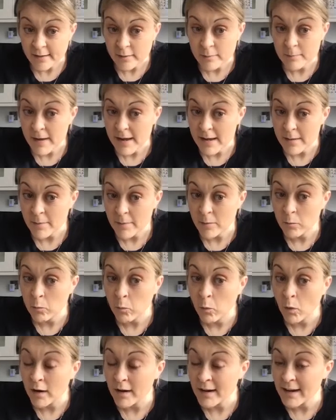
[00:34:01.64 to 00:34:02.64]
maybe
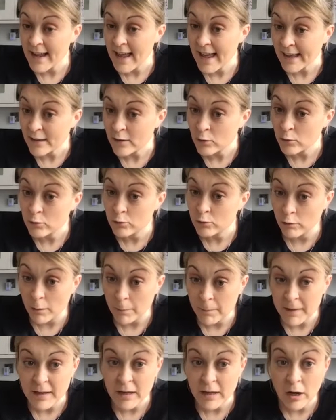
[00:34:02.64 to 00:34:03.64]
what leg you're
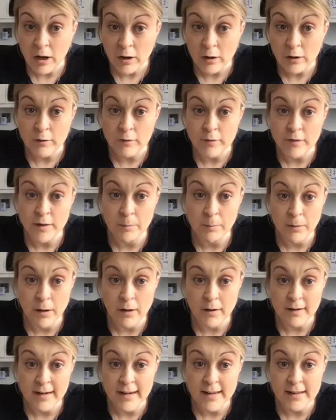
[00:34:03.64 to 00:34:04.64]
dropping over the block.
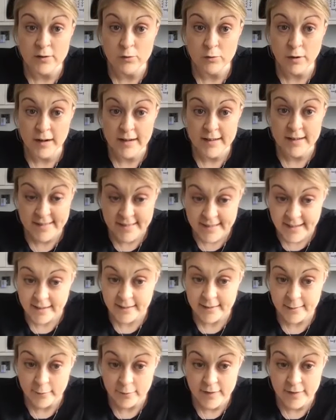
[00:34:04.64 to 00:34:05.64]
Let's try
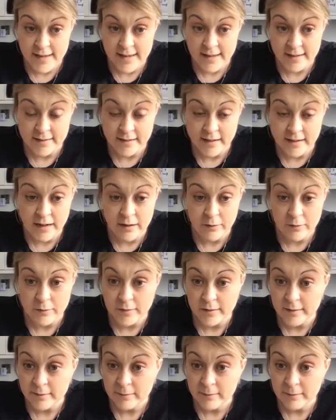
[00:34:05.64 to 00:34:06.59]
6 of these, girls.